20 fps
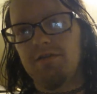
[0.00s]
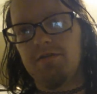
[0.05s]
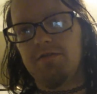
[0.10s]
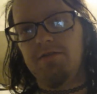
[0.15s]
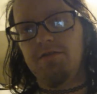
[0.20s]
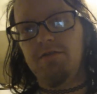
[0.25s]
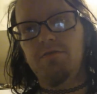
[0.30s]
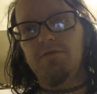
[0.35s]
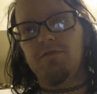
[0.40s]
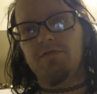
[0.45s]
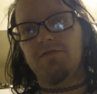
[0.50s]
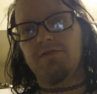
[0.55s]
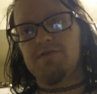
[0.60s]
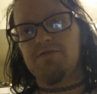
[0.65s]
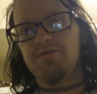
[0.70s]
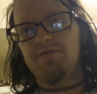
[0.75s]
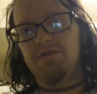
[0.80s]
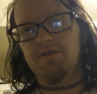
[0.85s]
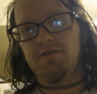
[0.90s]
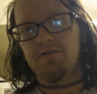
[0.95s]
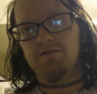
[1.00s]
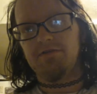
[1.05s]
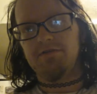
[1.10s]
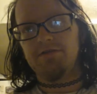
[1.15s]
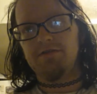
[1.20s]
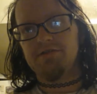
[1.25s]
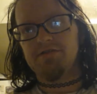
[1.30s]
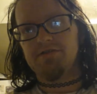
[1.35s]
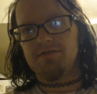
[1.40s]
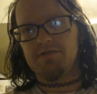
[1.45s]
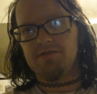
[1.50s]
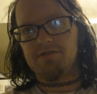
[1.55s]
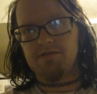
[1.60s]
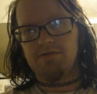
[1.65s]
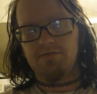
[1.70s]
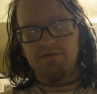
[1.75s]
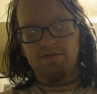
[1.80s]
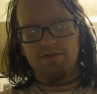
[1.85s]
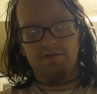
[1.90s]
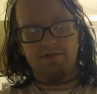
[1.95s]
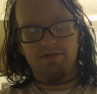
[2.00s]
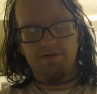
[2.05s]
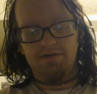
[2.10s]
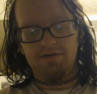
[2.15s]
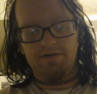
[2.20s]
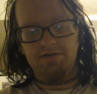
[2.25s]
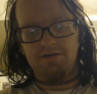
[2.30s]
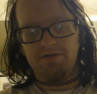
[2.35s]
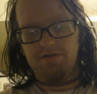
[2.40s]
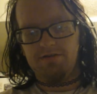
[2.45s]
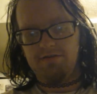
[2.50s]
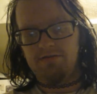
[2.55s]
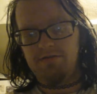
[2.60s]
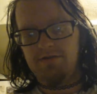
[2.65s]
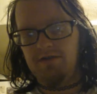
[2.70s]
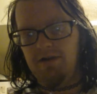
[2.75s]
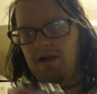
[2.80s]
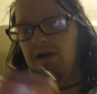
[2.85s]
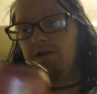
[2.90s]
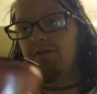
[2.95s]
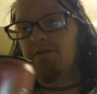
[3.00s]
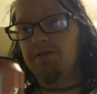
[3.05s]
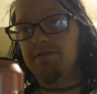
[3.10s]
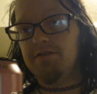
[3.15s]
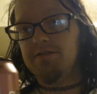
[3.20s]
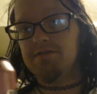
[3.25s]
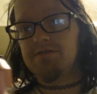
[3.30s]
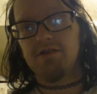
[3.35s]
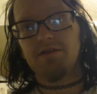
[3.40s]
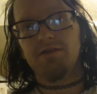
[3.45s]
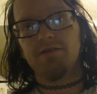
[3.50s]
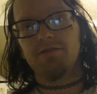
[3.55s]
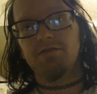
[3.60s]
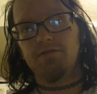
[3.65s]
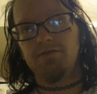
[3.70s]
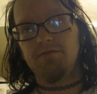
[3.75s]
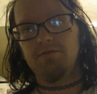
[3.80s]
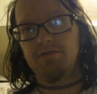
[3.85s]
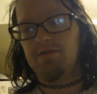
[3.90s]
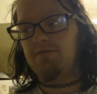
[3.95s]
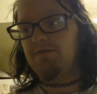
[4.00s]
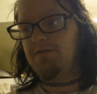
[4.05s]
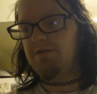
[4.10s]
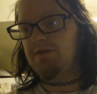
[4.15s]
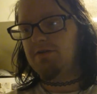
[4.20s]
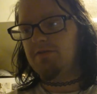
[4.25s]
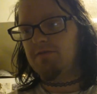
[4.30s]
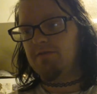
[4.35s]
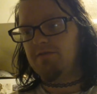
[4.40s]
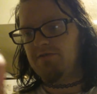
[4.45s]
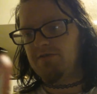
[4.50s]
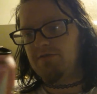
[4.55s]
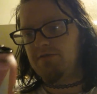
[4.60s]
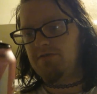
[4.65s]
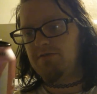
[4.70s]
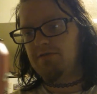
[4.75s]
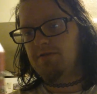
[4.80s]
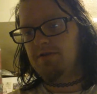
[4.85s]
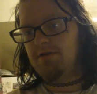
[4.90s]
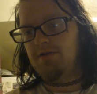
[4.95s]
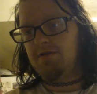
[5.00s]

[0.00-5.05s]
to do on this video is I wanted to tell y'all how it is, like I do with every other review.